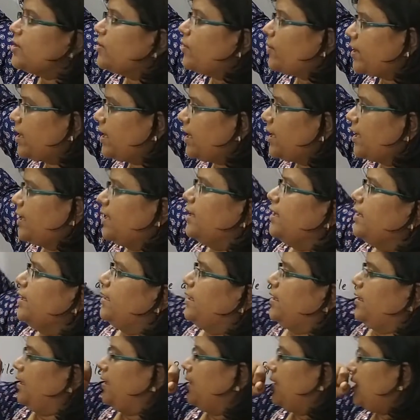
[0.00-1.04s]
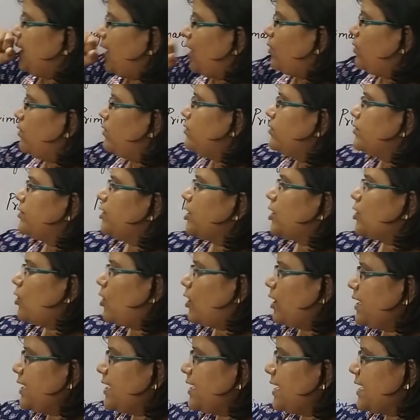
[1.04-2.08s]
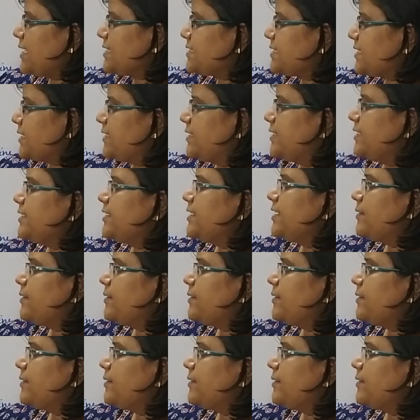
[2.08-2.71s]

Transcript: Okay, now the cholic acid